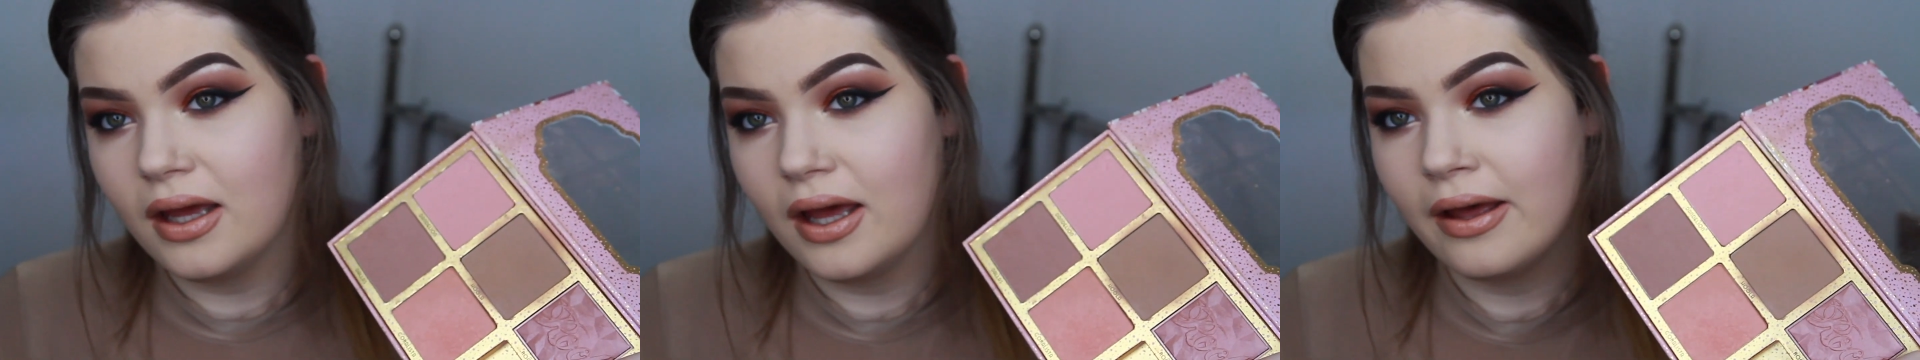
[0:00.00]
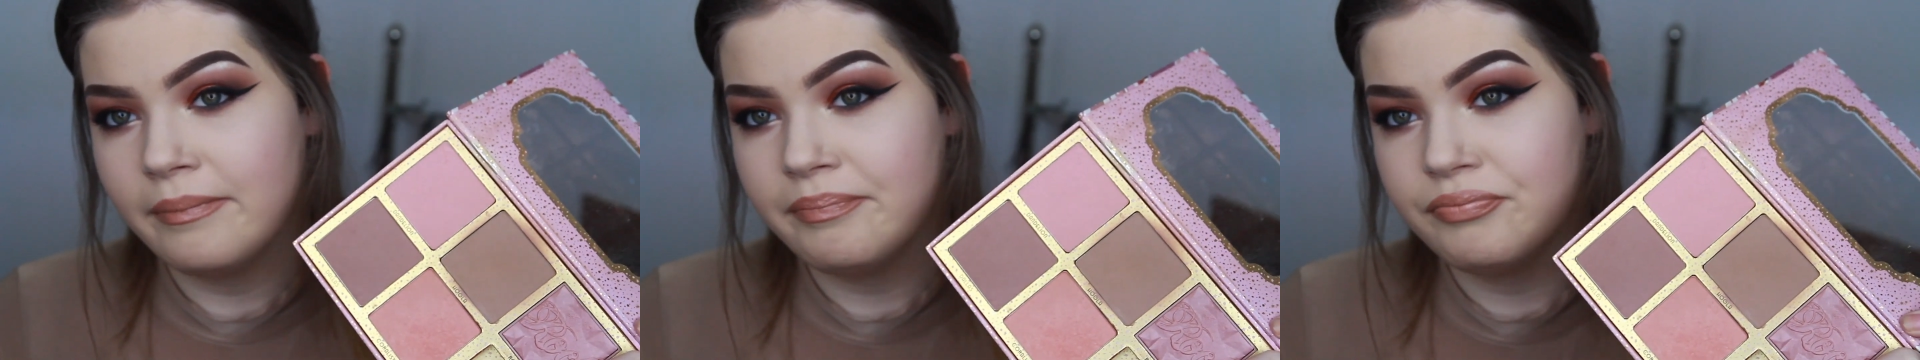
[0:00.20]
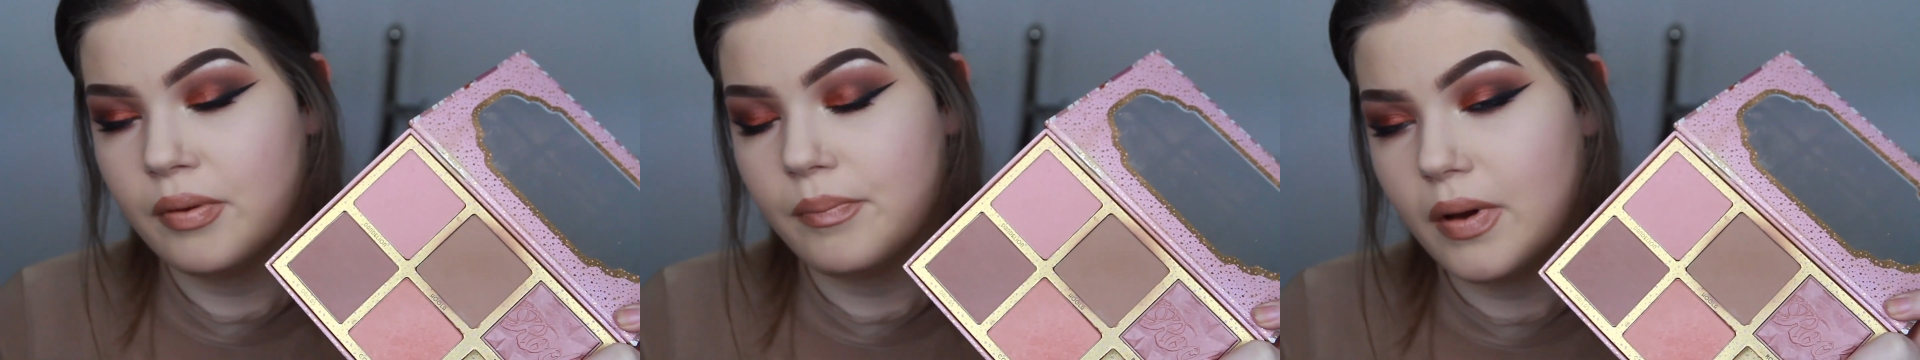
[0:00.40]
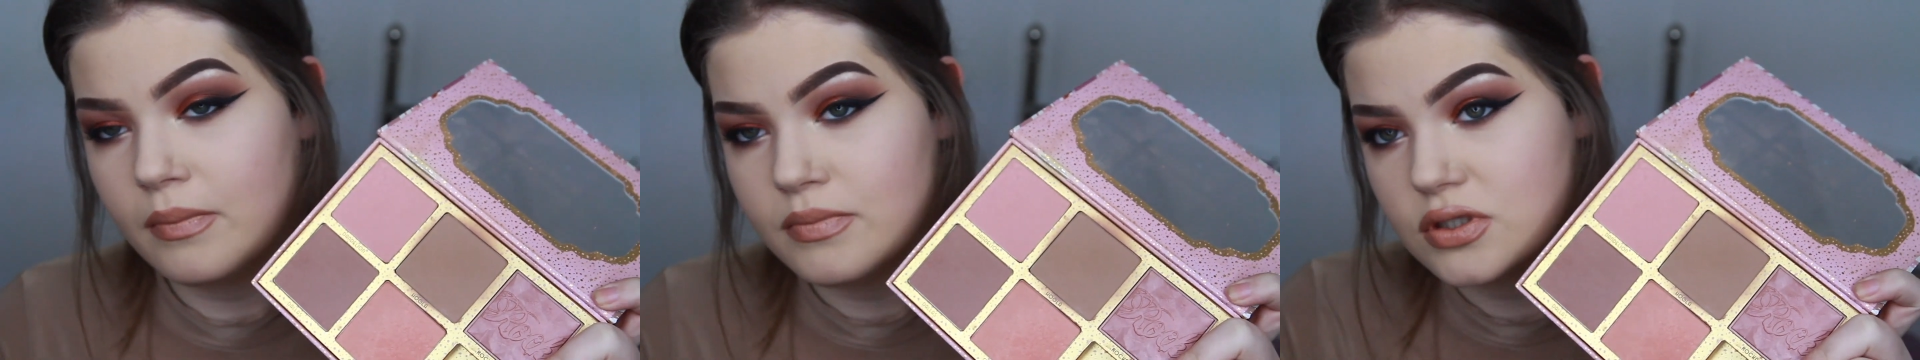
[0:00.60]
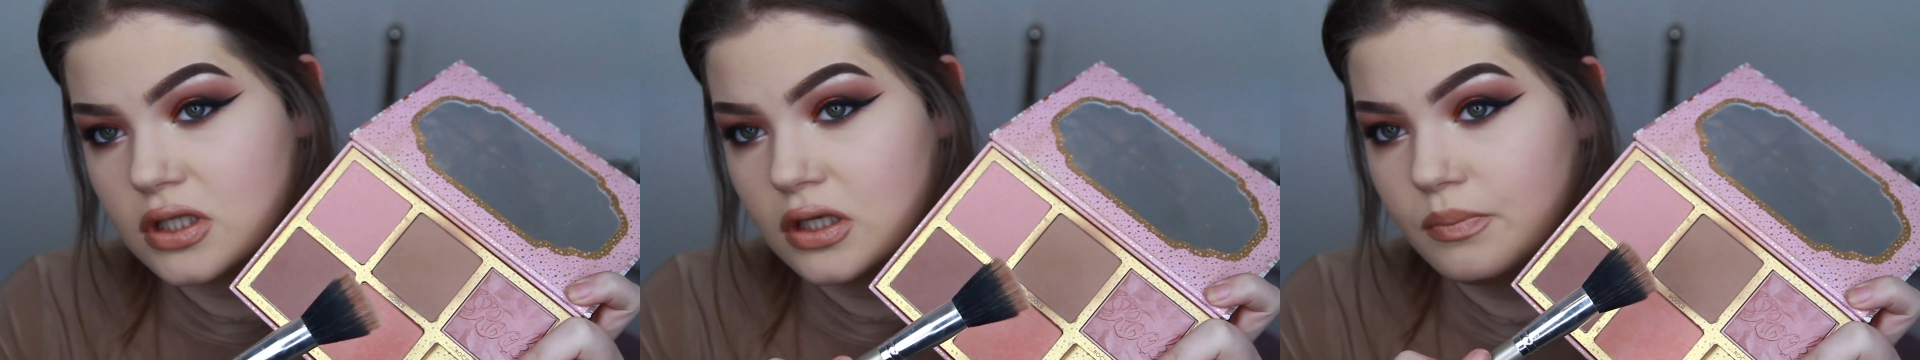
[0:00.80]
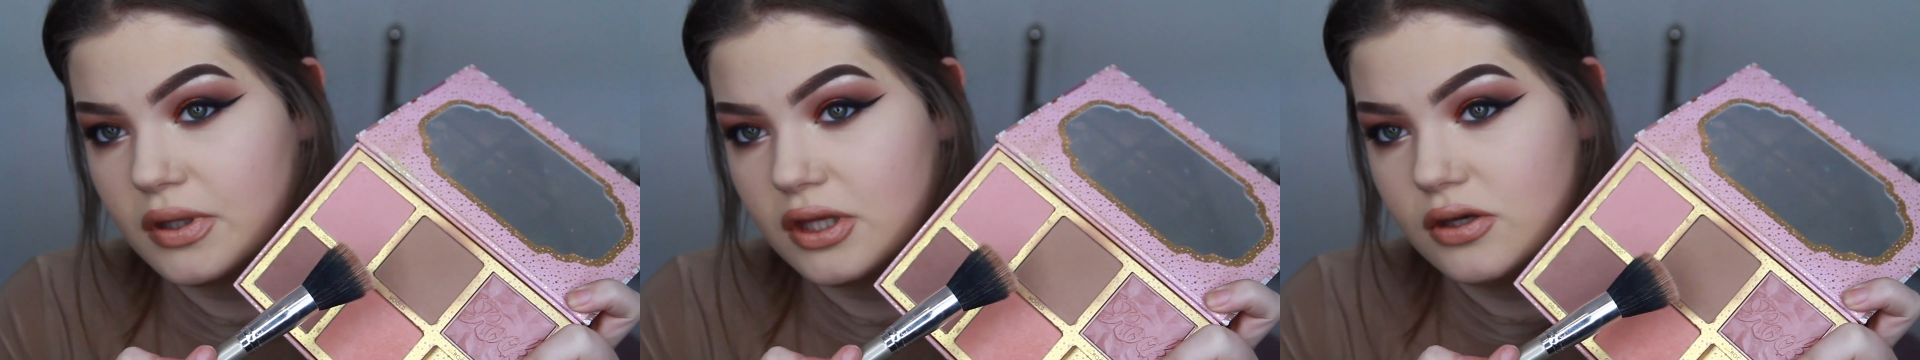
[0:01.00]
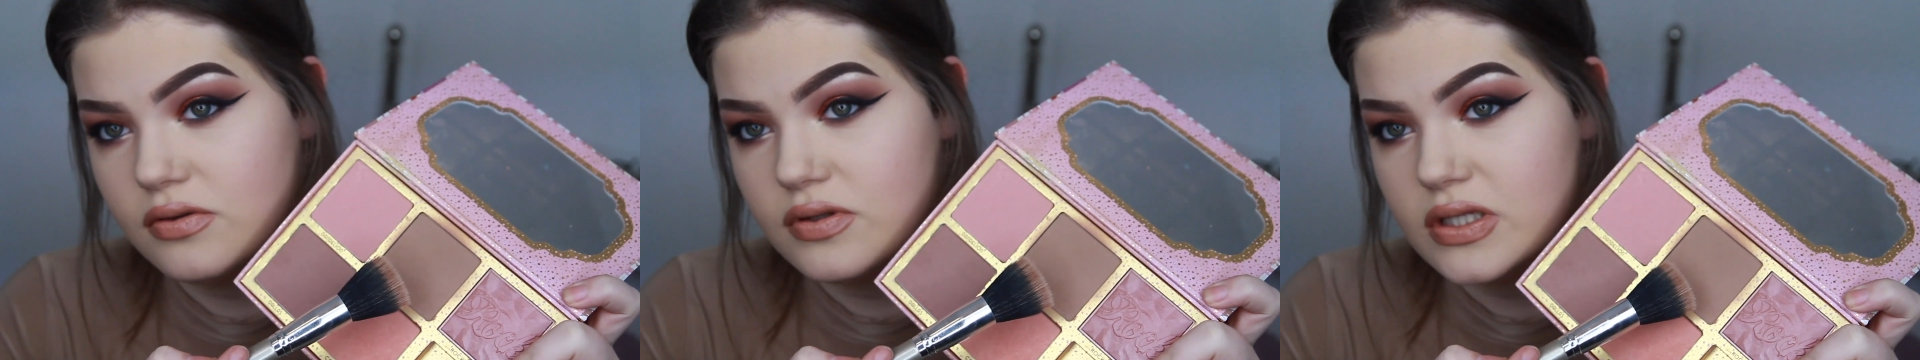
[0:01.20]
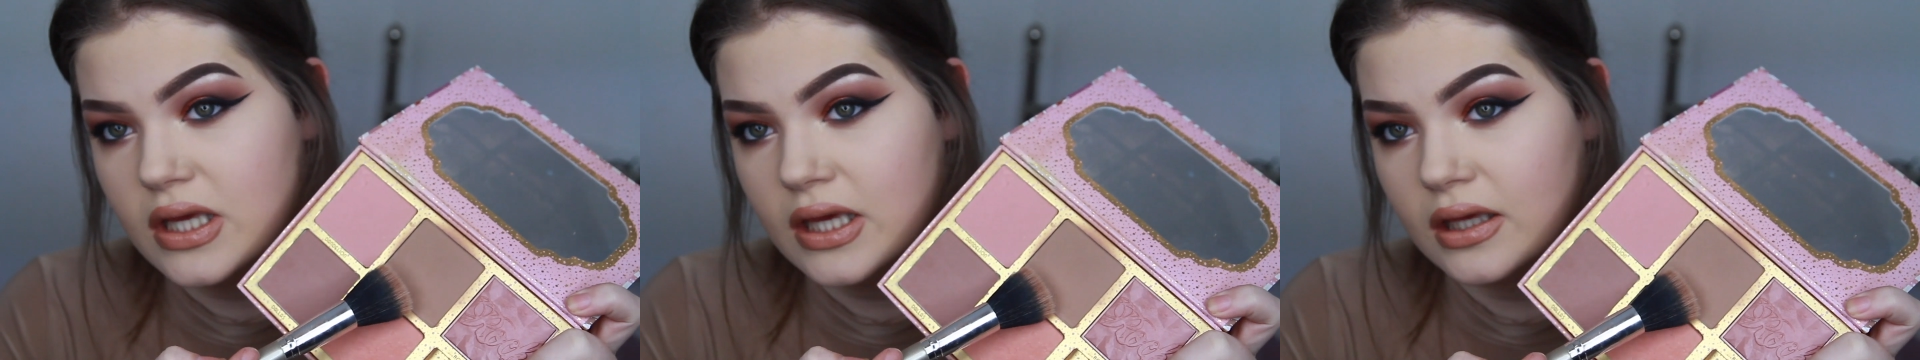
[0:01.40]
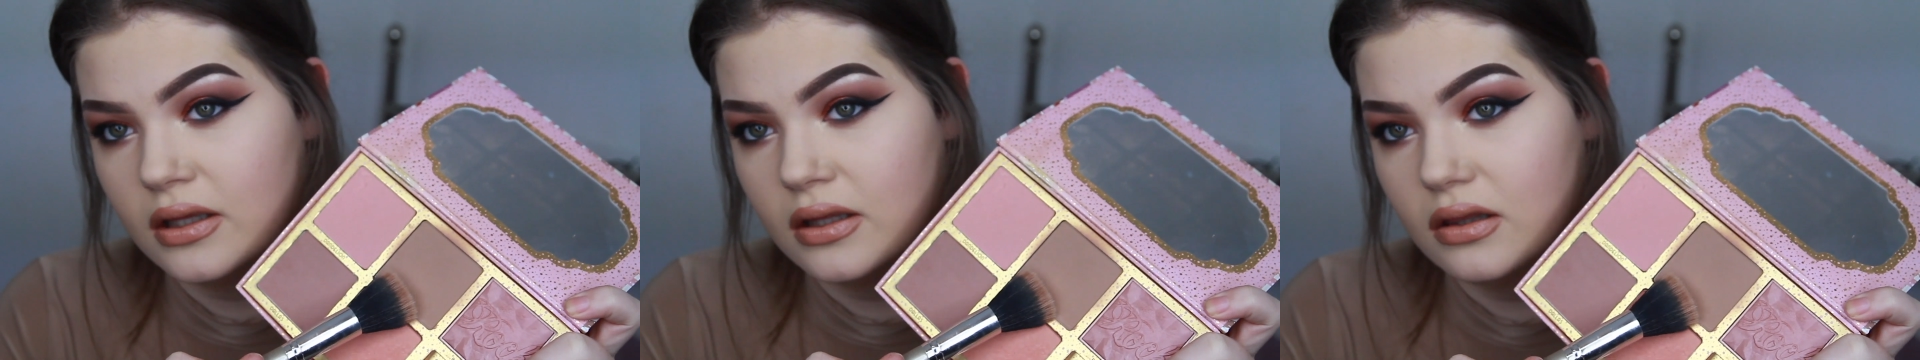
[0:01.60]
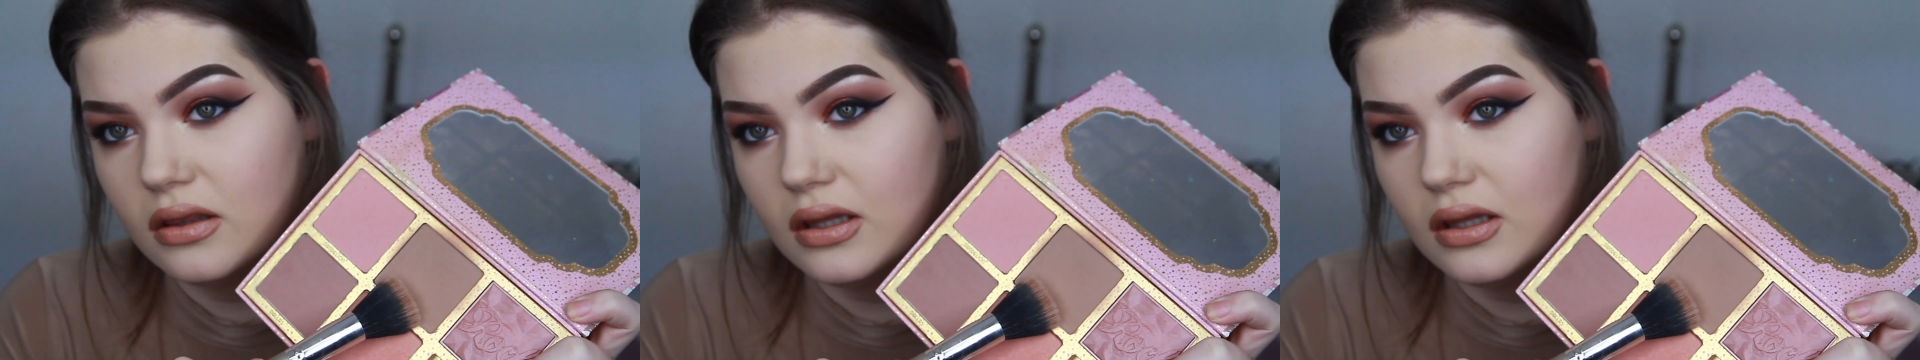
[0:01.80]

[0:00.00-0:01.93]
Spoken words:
but I'm just going to be using